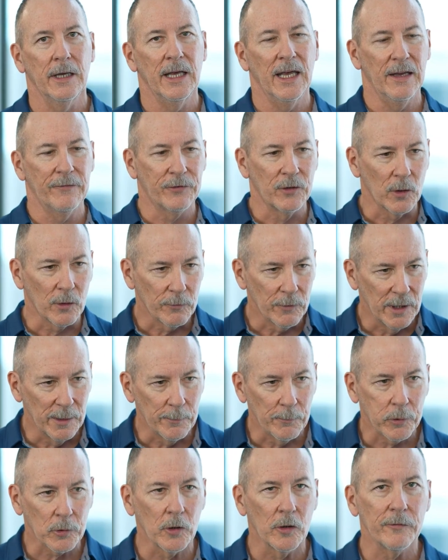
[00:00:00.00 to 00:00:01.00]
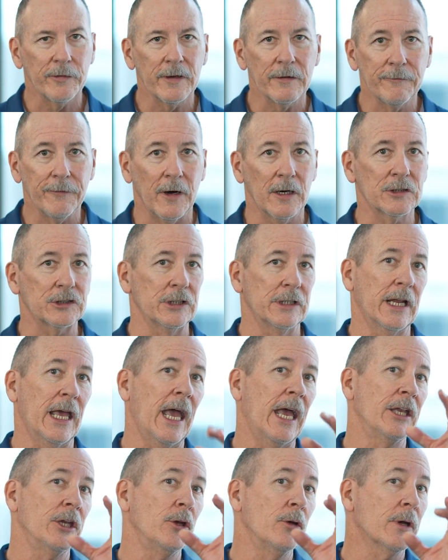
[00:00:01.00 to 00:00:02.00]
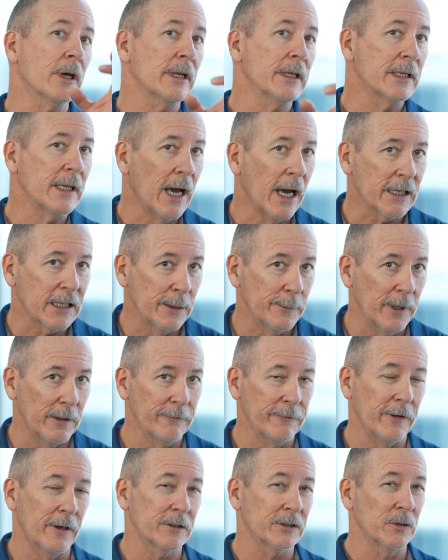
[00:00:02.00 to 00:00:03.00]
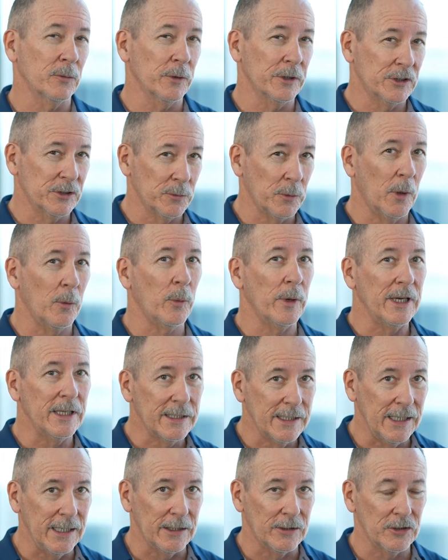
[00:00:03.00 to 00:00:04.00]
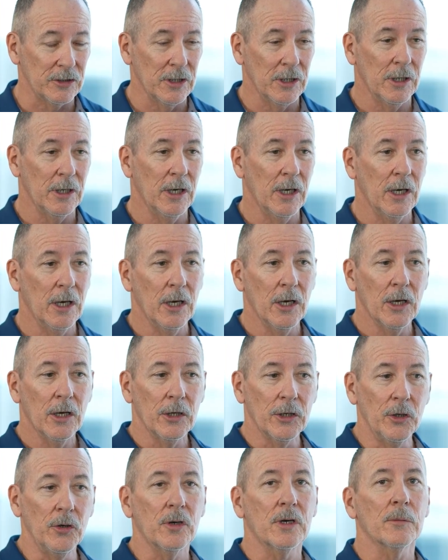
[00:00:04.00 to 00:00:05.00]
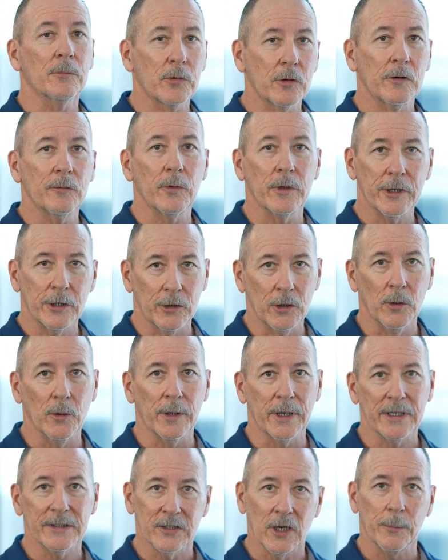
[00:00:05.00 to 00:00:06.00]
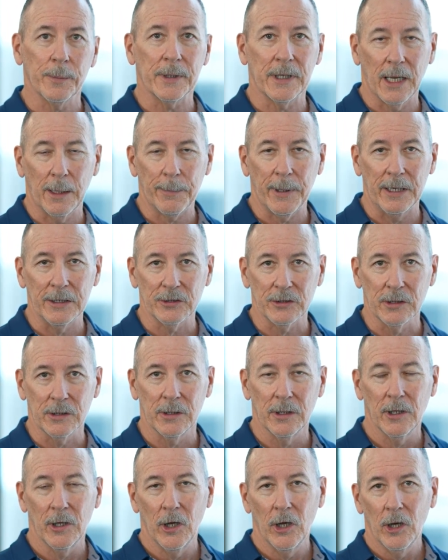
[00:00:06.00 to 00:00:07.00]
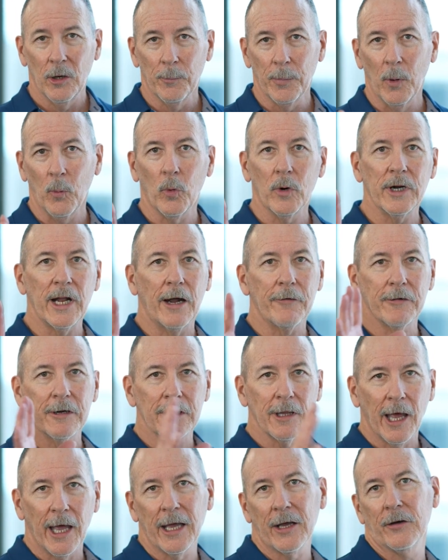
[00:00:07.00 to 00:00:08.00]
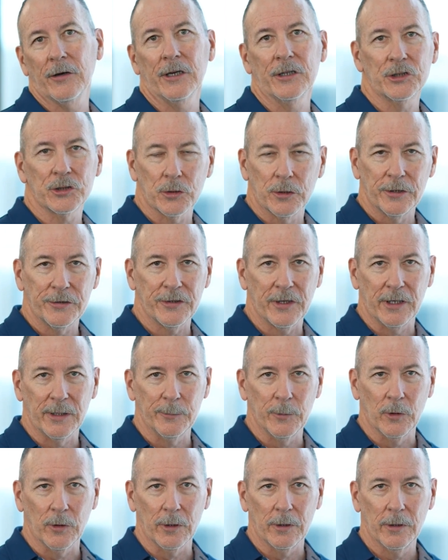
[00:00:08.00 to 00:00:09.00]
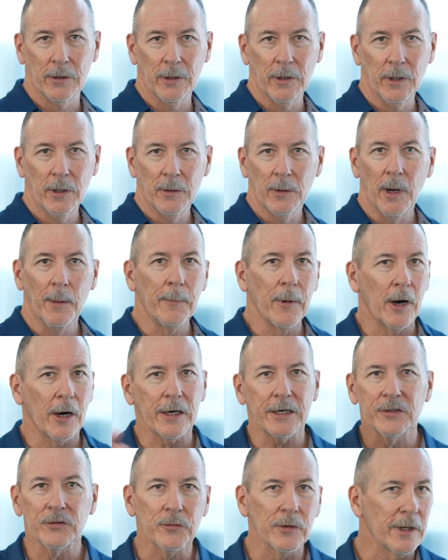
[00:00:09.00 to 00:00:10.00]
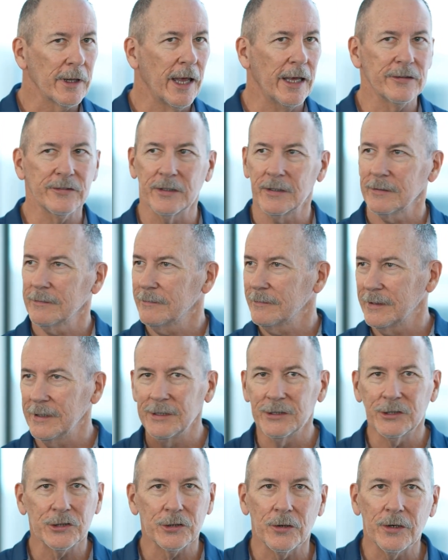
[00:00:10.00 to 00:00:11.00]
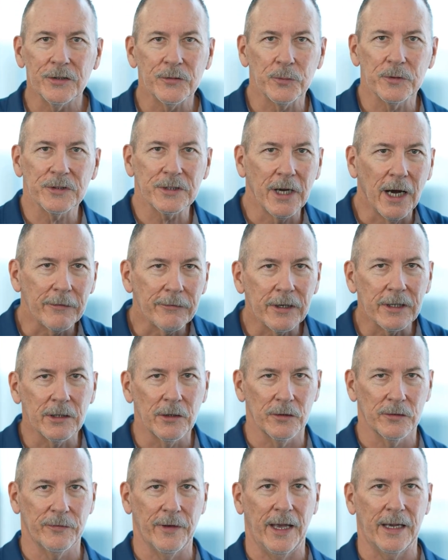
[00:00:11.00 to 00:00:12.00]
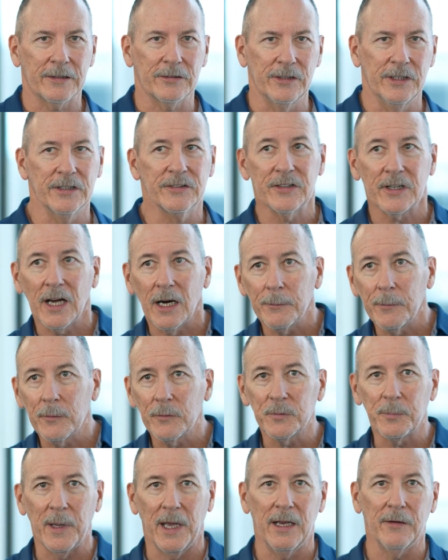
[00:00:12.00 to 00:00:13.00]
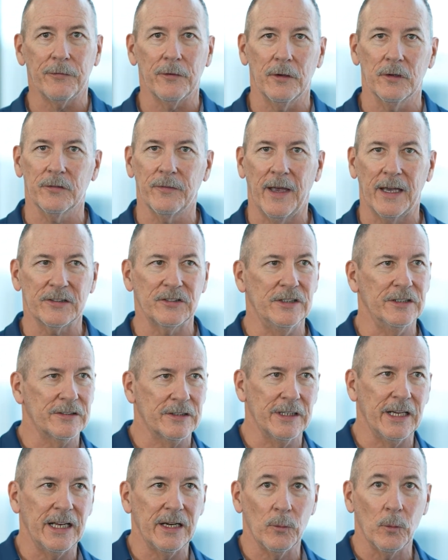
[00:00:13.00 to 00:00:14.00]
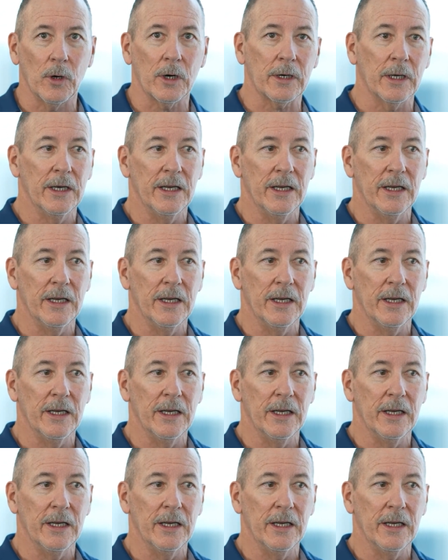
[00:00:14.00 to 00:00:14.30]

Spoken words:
If you're improving function, and you can document function, which is what we teach, you can prove what you're doing is helping that patient. But we're not relying on insurance anymore. America is realizing the insurance was covering those vaccines, the government was paying for those vaccines, and they didn't work.